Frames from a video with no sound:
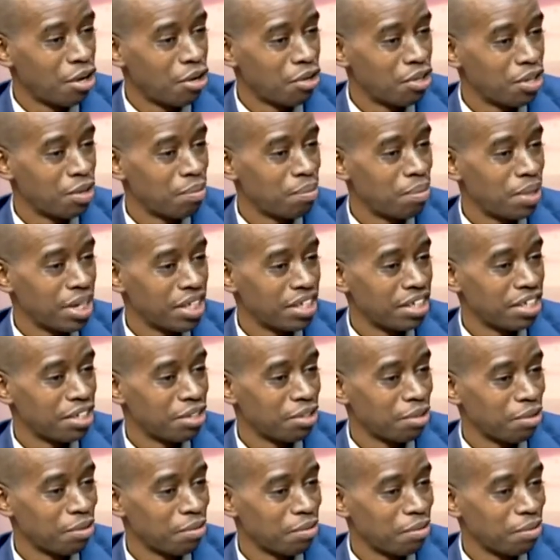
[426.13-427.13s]
on the
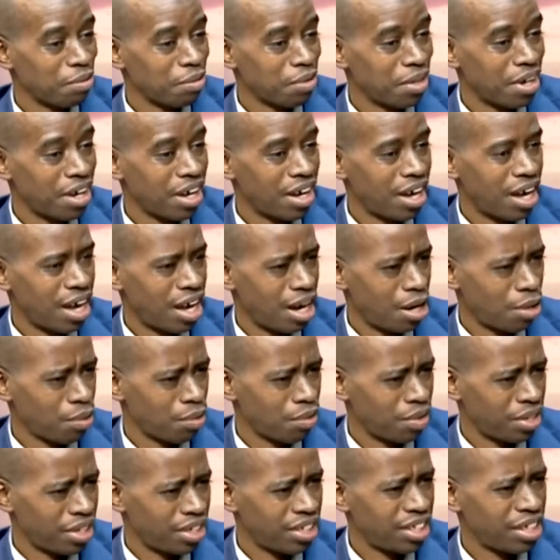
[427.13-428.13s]
basis of
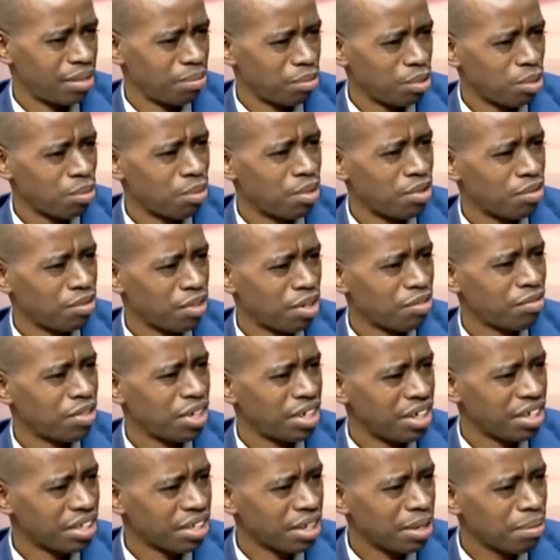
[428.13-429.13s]
how they seem to be
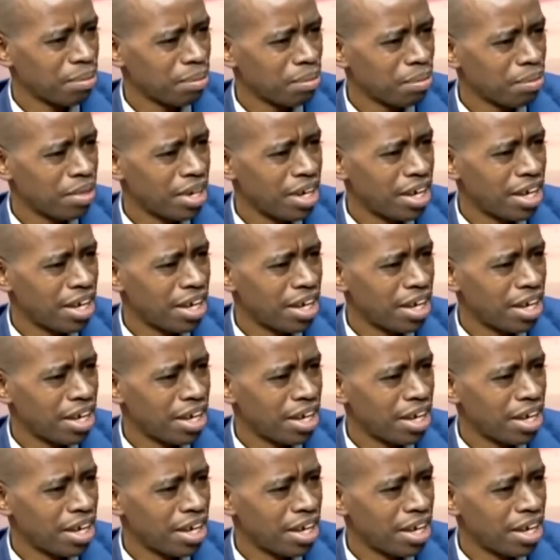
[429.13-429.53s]
favoring them.